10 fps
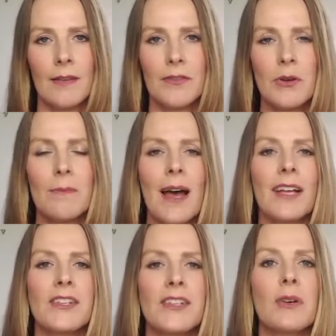If you
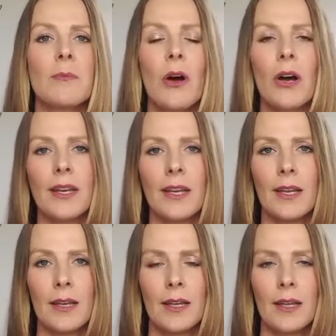imagine your
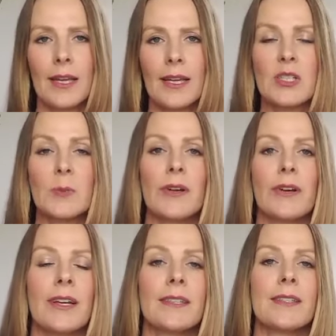body
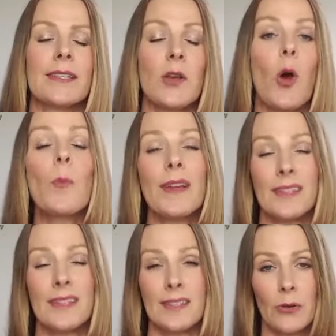experience, it
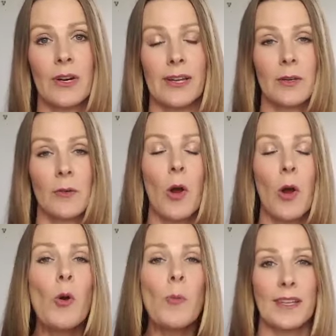
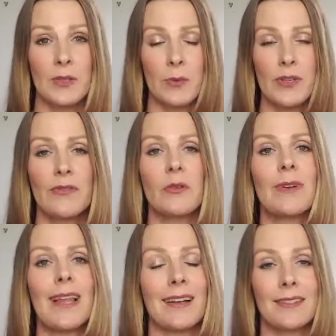opens when you feel
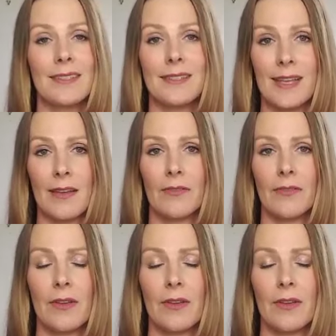relaxed and safe.